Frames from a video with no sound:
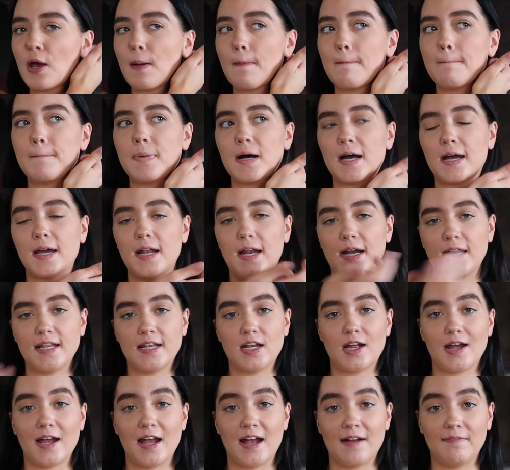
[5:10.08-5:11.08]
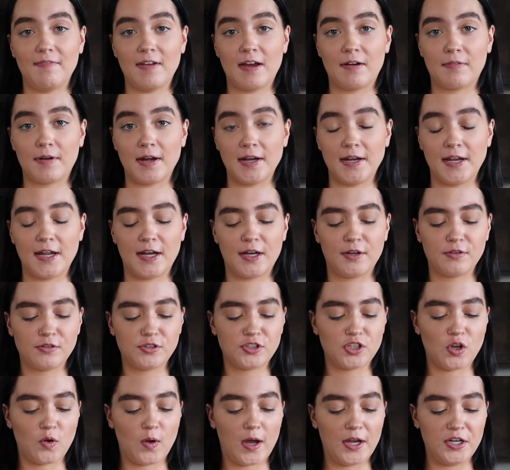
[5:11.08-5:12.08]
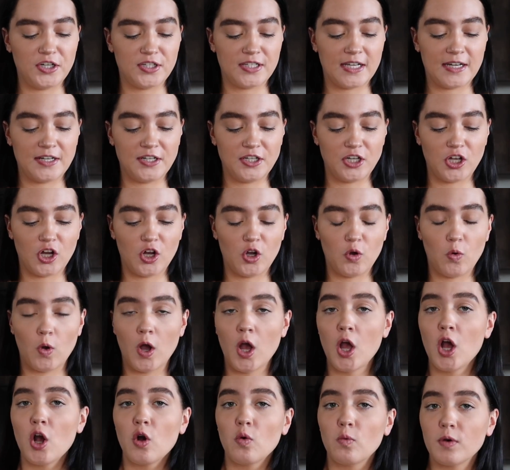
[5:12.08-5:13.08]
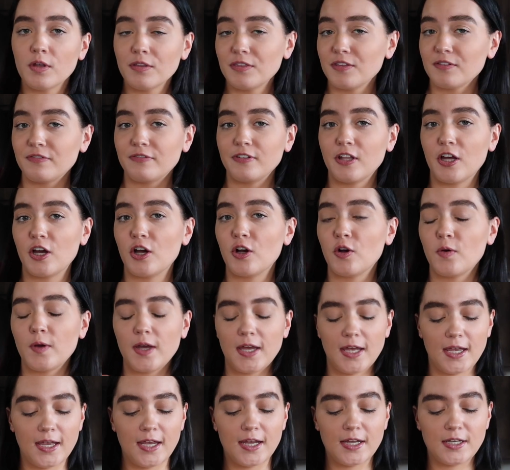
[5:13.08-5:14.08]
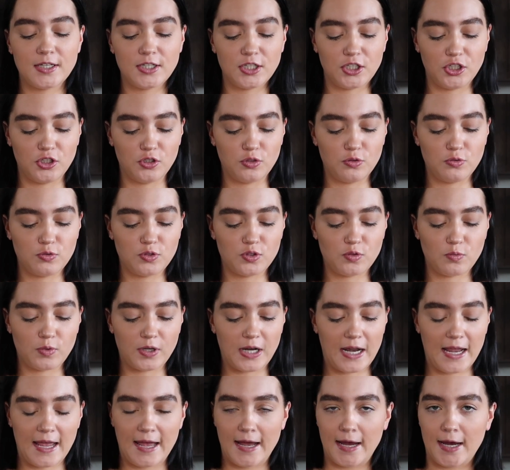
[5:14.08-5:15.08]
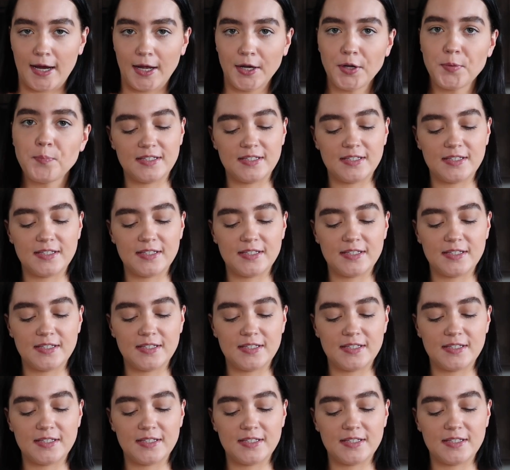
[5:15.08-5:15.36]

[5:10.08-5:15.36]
but I did not have that right now, so I just had to go with the flow and use what I had.